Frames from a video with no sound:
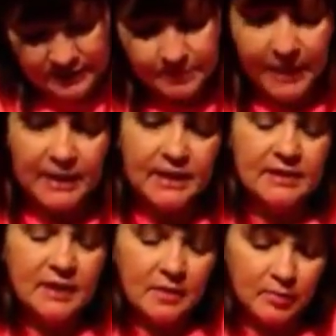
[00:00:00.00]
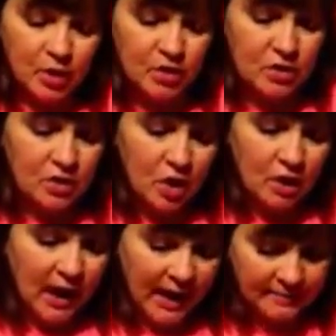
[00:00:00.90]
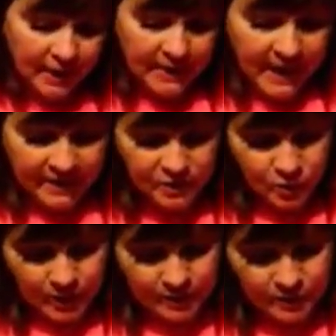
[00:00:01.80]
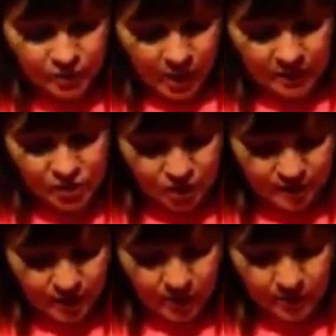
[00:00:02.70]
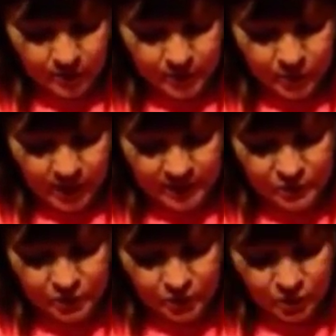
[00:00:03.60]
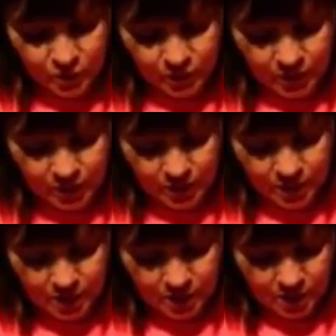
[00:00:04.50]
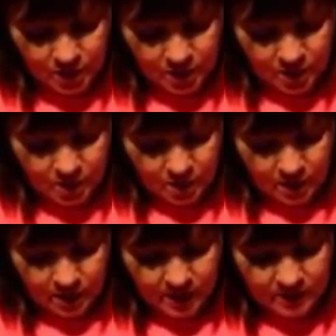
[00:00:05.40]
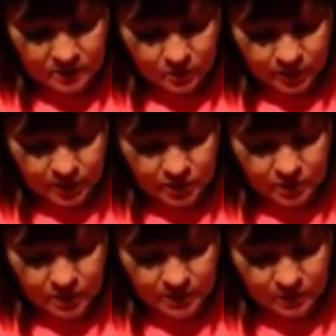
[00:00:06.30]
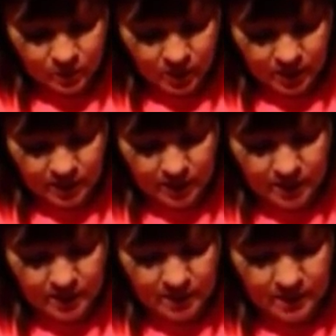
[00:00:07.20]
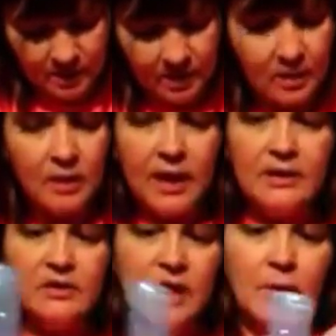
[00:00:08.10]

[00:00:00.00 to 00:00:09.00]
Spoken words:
spiky sunburst look on my next wreath, so I'll share that one with you guys soon. Okay, so we're going to do this one. Okay, so